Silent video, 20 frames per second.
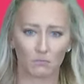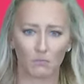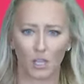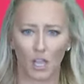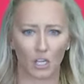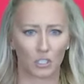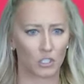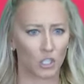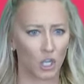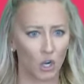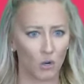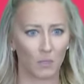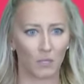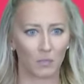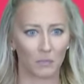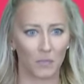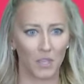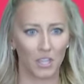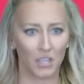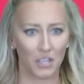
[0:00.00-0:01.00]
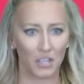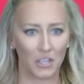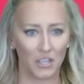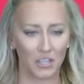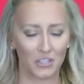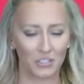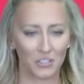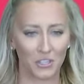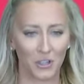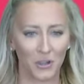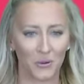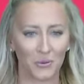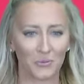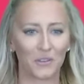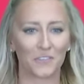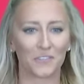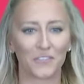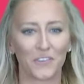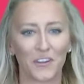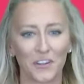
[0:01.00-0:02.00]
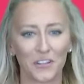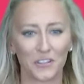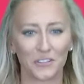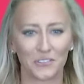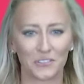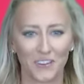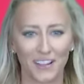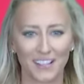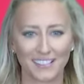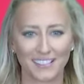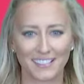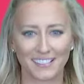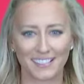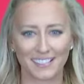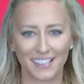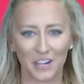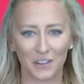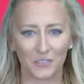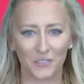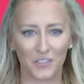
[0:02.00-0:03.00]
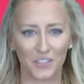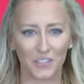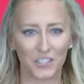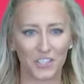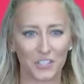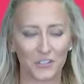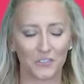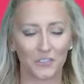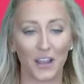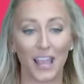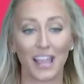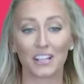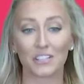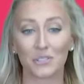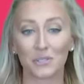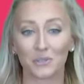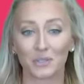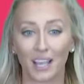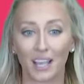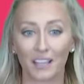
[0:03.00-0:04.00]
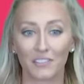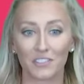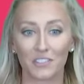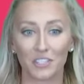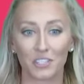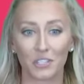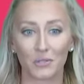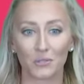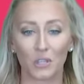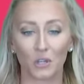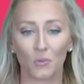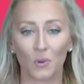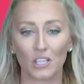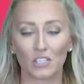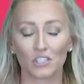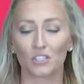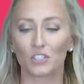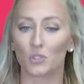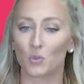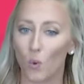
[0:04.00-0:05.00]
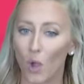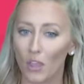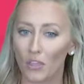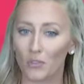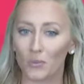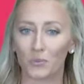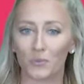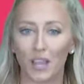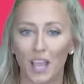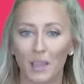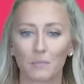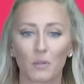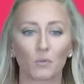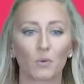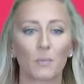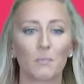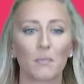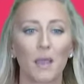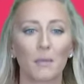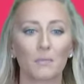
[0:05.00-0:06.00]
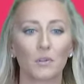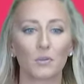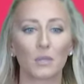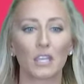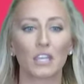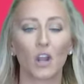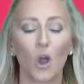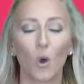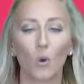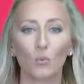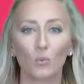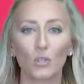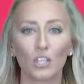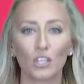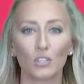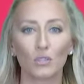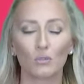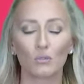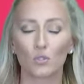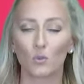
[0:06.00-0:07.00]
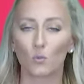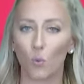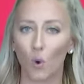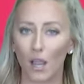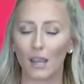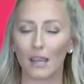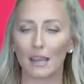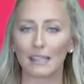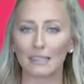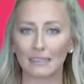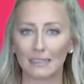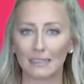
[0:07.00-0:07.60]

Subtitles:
October. So refer your friends to sign up for the Q for extra lives to use on questions 1 through 9. But remember, you can only use 1